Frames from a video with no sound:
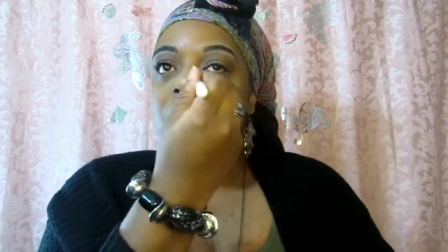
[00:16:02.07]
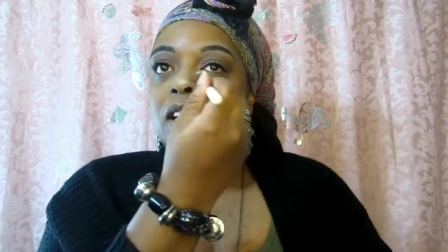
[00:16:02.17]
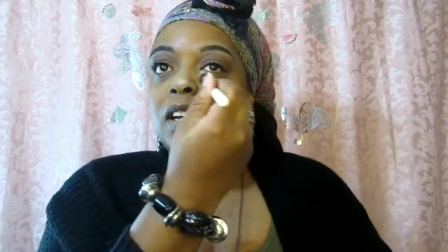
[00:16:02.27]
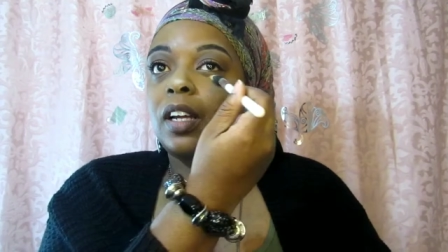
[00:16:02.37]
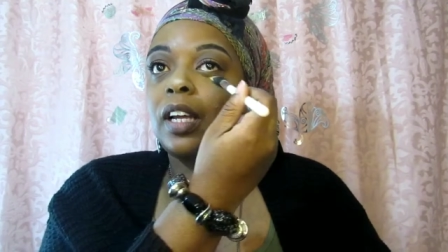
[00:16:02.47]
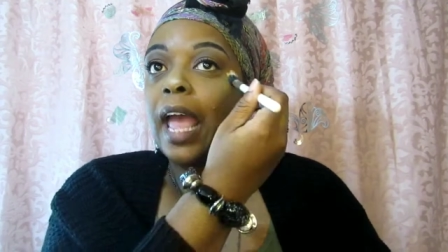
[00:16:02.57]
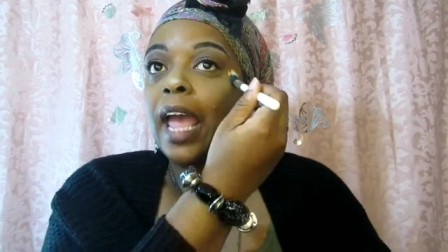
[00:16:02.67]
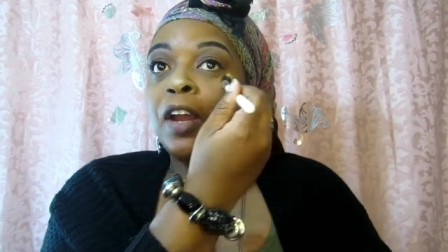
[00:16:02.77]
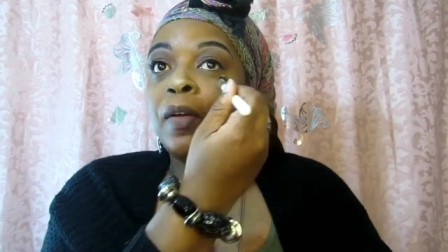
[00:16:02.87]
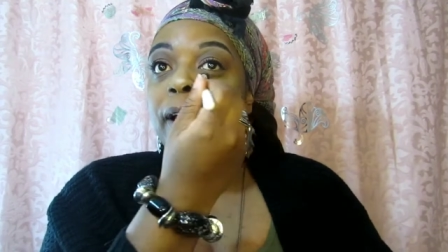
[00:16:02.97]
Uh,
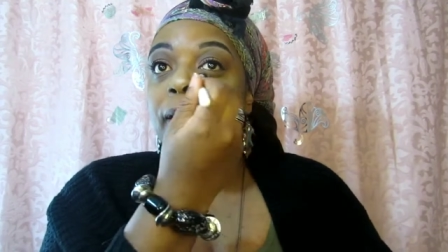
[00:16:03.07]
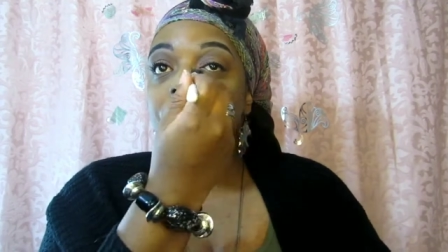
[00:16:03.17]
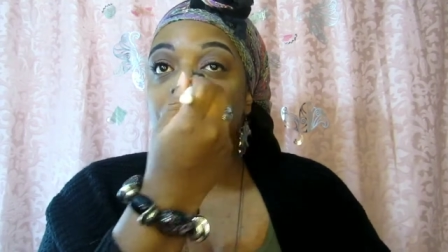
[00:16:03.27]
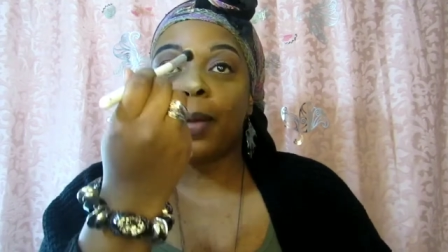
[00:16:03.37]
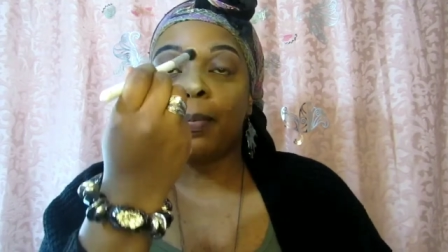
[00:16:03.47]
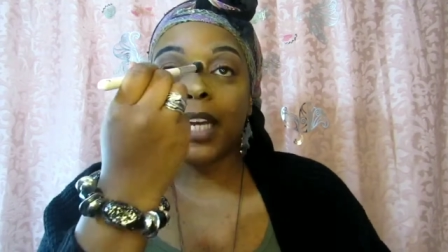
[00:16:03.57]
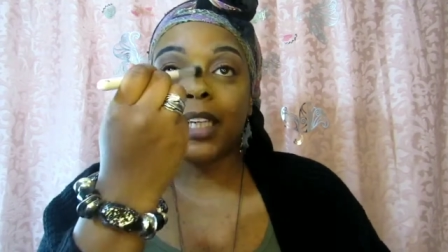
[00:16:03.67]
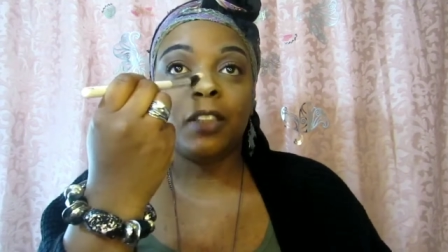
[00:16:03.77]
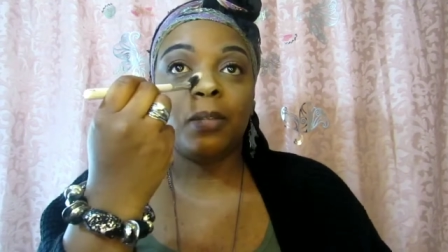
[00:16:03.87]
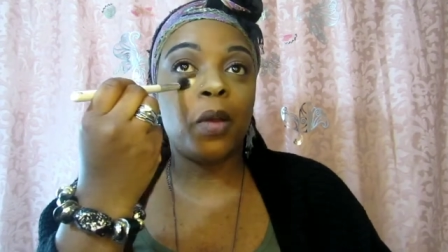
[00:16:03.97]
anyway,
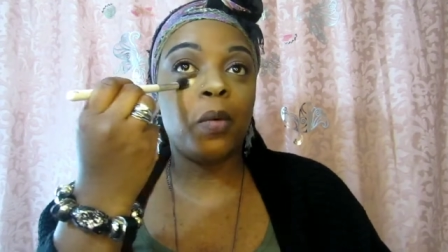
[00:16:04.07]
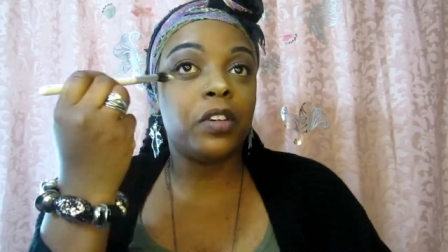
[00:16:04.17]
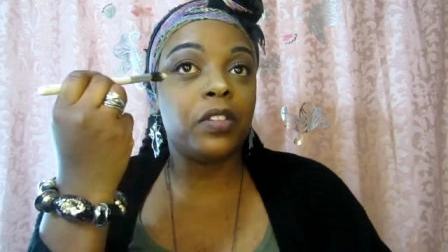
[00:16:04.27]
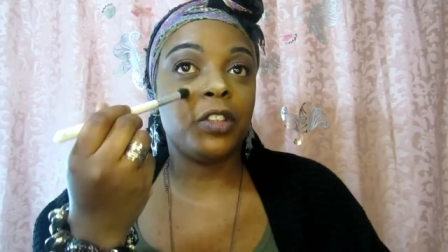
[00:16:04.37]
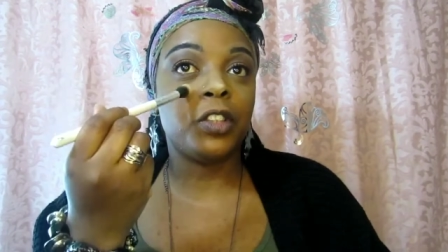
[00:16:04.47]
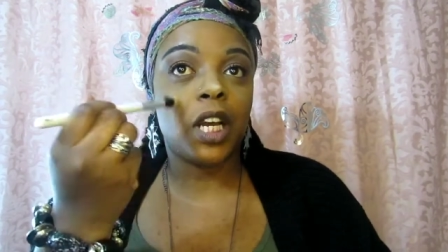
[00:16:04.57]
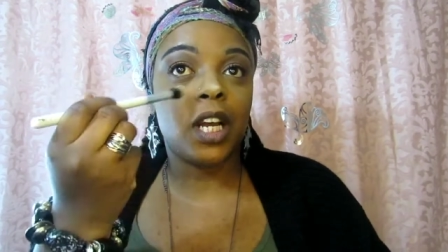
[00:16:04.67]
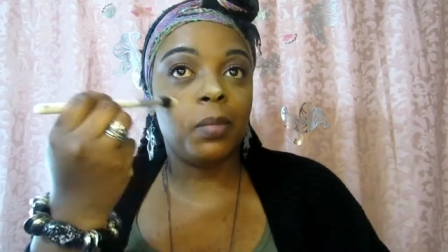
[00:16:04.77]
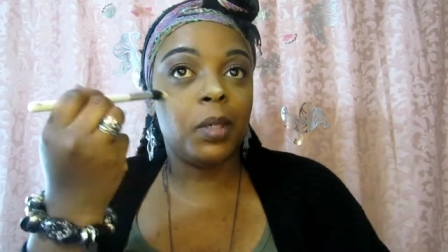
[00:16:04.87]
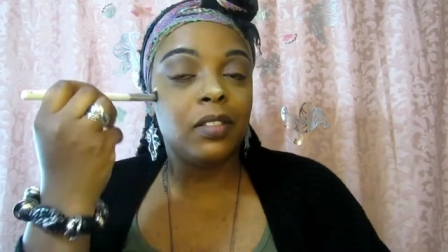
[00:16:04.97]
back to my wonderful
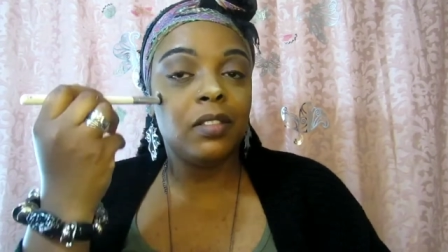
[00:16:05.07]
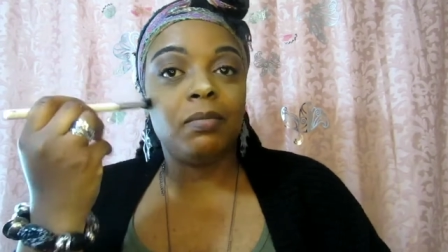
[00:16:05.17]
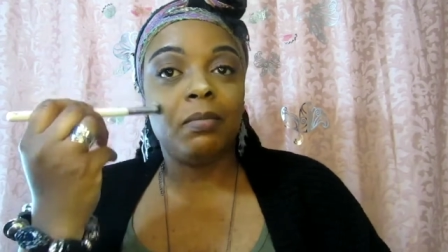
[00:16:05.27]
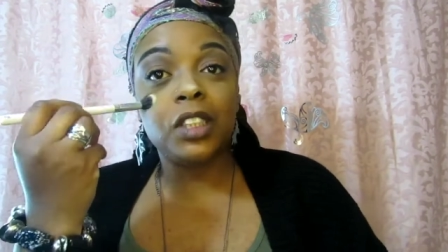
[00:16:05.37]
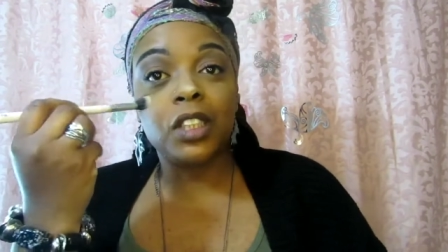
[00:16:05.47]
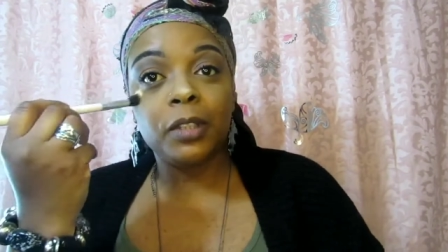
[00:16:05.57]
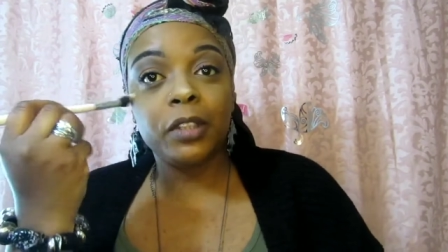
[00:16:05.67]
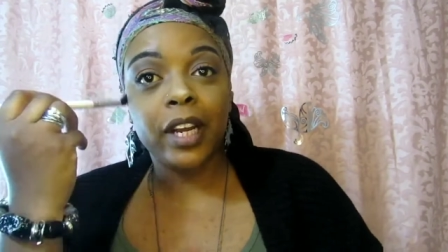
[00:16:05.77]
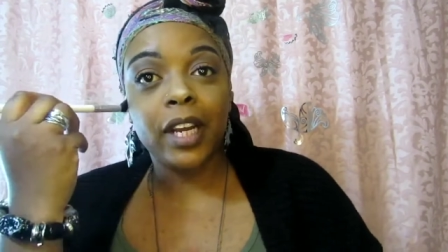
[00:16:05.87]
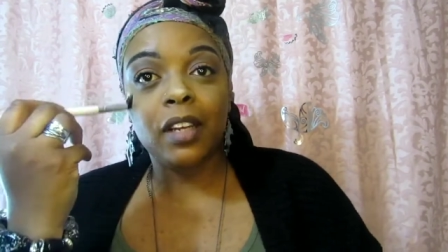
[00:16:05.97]
job. My job's
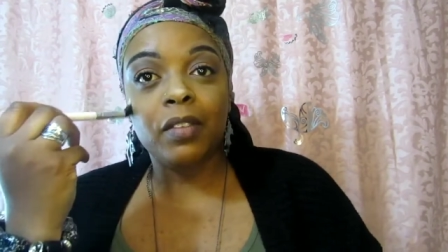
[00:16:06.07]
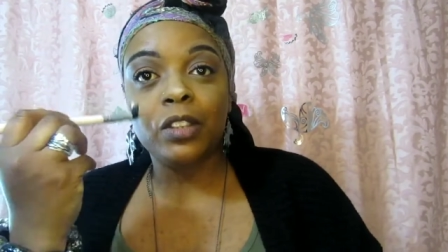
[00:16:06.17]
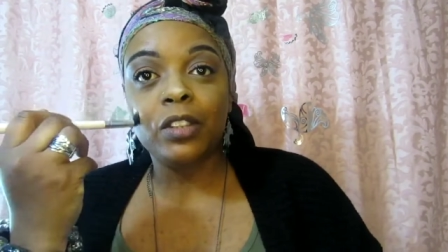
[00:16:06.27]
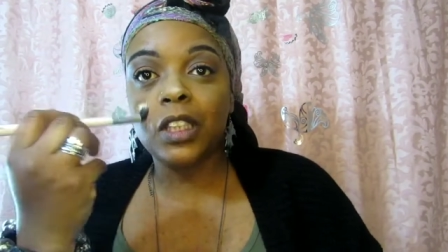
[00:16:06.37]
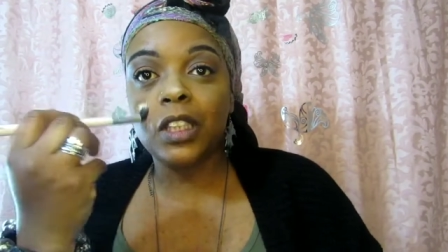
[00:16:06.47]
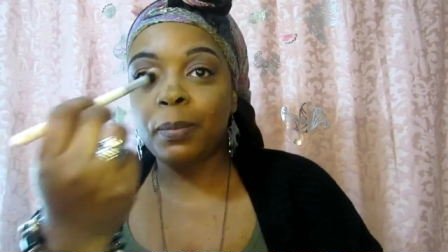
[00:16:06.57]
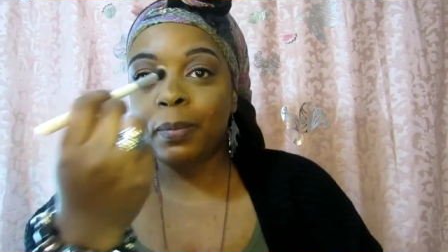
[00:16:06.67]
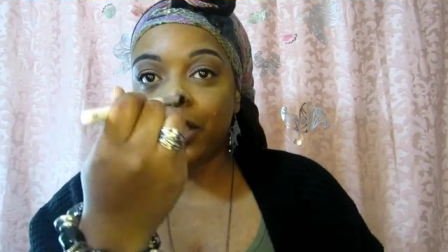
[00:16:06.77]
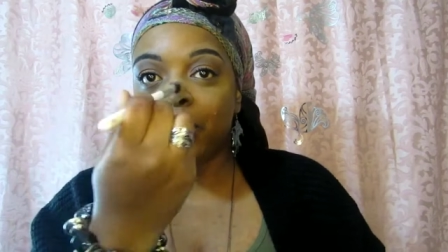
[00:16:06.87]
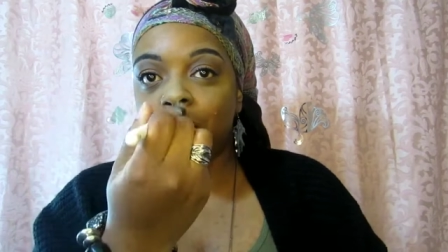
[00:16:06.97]
great. Why don't you tell me
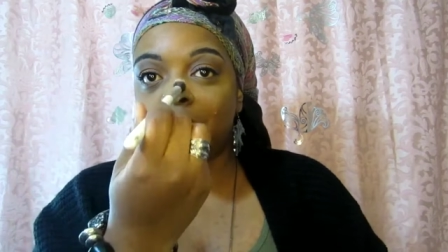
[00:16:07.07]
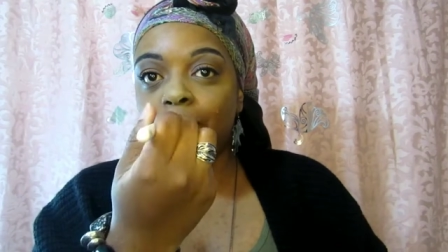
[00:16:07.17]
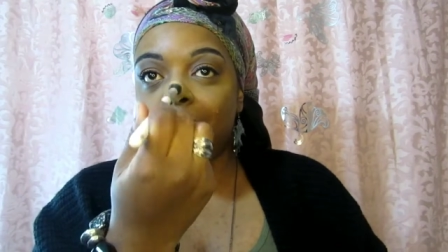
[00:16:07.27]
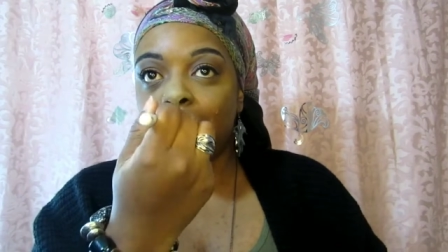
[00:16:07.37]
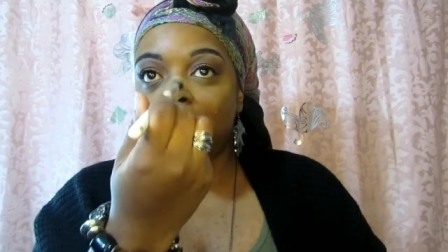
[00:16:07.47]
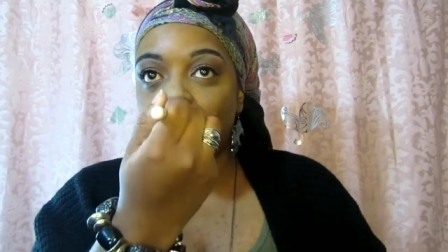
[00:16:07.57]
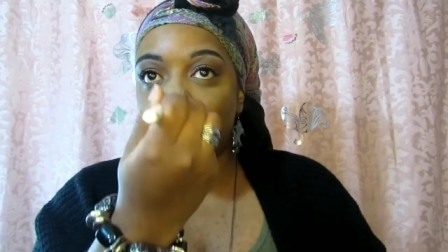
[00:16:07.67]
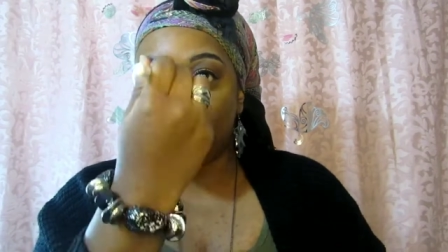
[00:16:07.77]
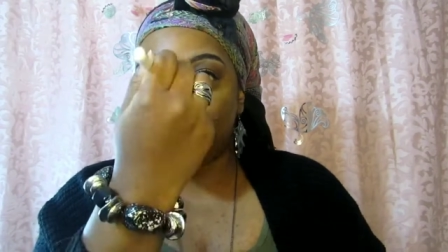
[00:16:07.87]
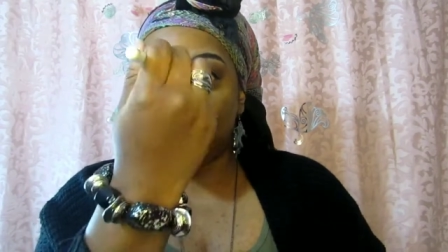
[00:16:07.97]
about your job down in the
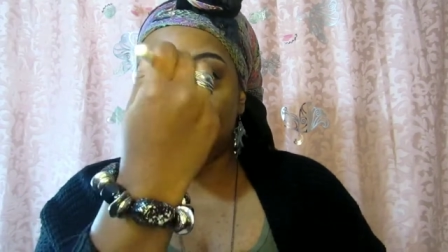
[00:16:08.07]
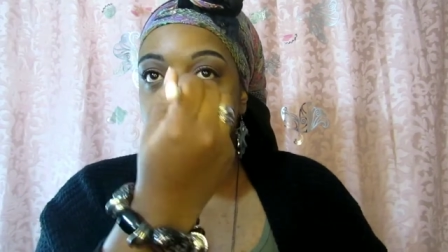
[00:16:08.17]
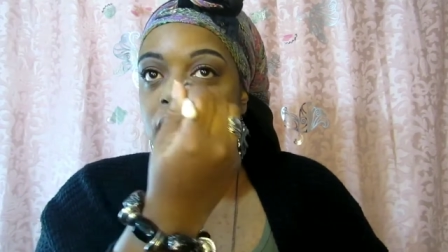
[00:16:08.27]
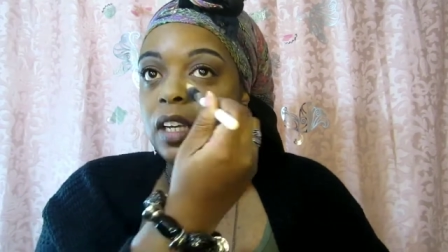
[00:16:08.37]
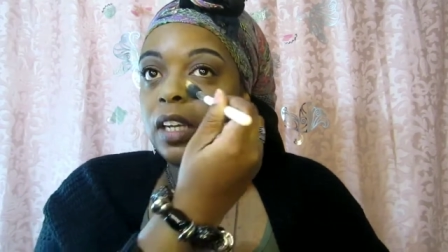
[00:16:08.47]
comments?